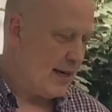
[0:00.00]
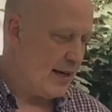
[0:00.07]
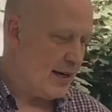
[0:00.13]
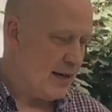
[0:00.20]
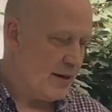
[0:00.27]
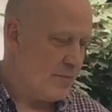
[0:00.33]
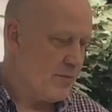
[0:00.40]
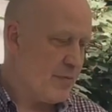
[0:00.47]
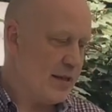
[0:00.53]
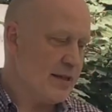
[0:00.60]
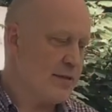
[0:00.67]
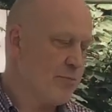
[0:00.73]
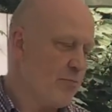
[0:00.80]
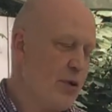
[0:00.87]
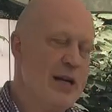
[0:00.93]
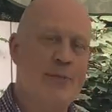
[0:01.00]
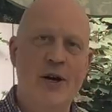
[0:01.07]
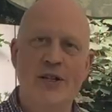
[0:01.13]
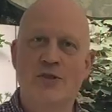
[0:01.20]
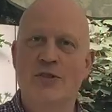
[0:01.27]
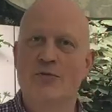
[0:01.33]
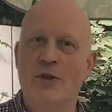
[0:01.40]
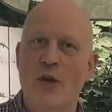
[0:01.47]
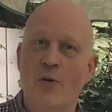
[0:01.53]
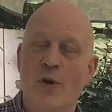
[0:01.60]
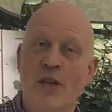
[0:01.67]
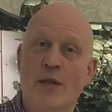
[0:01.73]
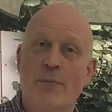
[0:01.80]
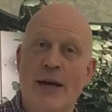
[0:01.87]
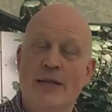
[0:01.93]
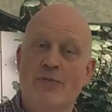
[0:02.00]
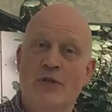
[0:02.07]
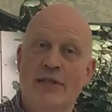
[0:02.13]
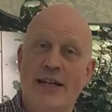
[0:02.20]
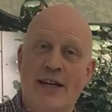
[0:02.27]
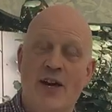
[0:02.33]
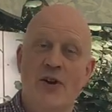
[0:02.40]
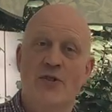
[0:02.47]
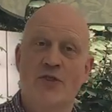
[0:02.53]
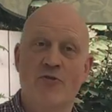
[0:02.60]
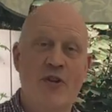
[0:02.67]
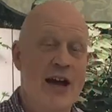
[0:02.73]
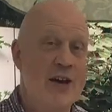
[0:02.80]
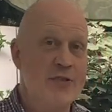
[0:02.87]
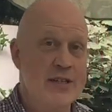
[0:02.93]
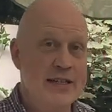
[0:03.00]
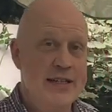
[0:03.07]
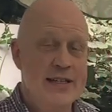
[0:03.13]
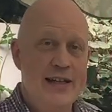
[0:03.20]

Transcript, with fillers: um, pretty much you know, one of the best Proseccos around,